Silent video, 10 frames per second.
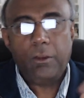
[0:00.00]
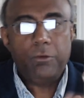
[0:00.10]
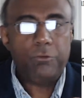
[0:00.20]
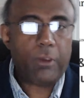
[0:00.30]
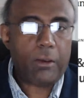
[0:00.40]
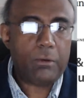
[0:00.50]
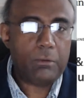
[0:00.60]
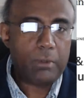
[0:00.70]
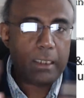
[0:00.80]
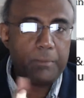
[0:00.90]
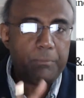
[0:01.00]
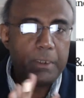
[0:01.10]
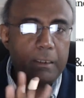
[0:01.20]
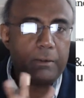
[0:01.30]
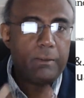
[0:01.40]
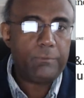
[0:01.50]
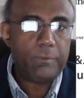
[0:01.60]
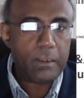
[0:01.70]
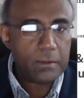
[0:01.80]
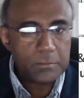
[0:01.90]
So here is
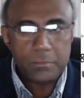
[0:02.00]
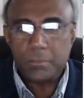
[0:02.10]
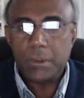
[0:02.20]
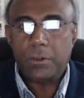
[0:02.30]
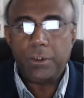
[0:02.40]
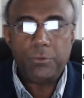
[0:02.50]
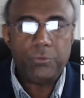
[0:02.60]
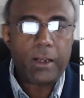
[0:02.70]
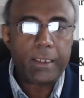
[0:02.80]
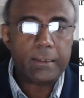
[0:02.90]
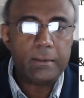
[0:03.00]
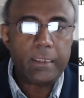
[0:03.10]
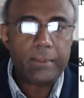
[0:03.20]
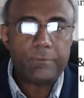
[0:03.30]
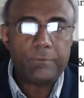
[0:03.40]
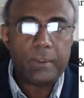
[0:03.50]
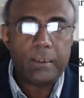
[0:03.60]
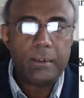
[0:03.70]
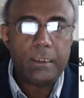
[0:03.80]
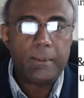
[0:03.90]
the news article that
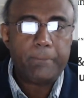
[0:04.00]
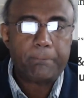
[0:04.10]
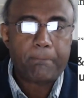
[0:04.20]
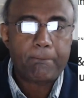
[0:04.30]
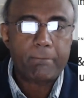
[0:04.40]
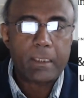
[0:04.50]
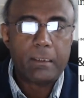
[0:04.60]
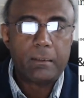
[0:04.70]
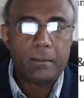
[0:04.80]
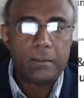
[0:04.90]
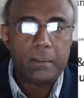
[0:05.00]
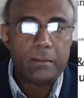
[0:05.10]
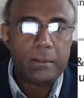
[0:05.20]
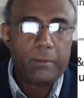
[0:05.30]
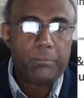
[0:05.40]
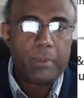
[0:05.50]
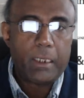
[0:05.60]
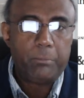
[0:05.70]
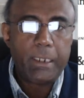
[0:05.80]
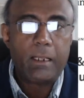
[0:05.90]
said they
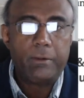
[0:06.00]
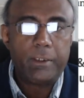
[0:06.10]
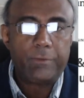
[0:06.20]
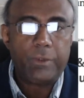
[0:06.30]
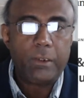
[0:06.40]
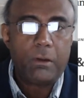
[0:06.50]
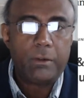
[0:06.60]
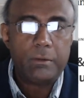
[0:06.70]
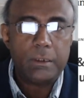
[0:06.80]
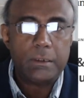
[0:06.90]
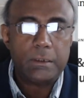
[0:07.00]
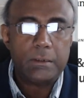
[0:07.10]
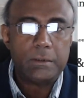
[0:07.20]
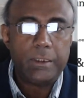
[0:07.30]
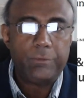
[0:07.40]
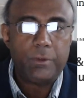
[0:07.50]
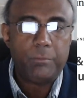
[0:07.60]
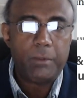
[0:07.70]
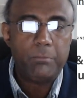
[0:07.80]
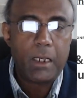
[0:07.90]
had begun testing on this
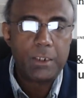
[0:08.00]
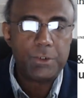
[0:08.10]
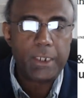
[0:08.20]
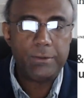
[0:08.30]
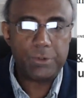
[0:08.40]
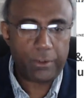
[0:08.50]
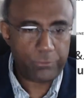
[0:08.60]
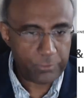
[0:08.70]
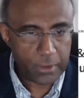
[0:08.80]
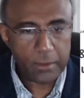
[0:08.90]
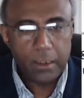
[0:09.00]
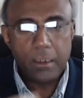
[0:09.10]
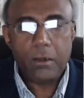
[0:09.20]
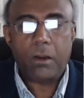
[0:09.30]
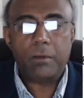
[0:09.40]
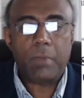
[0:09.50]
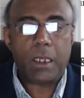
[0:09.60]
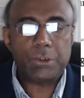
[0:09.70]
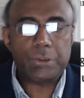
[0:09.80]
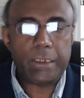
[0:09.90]
in mid-March, and just on
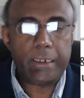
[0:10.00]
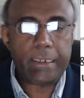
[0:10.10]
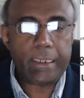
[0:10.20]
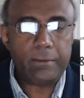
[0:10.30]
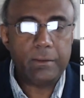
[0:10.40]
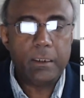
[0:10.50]
March 30th,